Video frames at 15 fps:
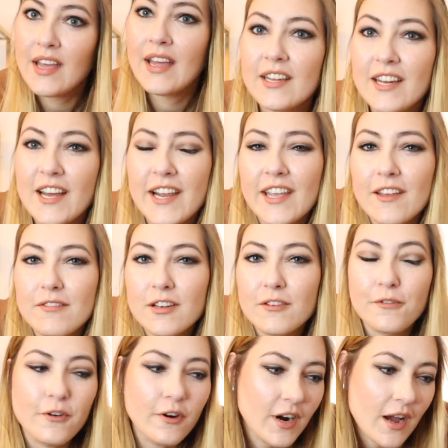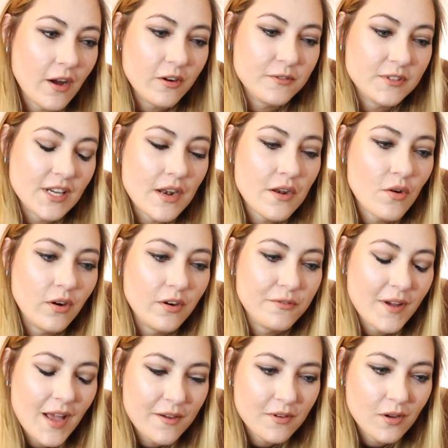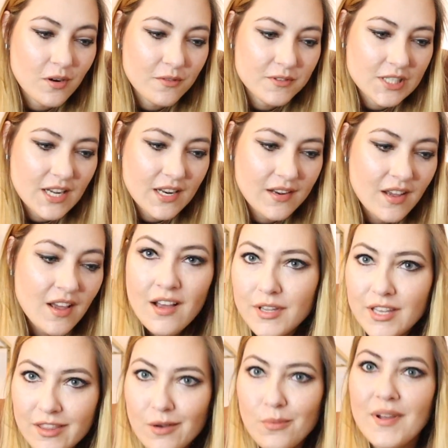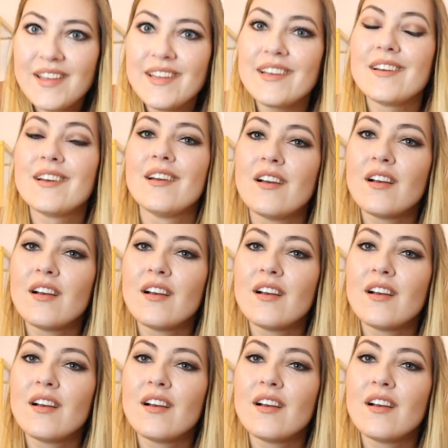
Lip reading: Did I give it a 4 out of 10 or a 5 out of 10? Either way,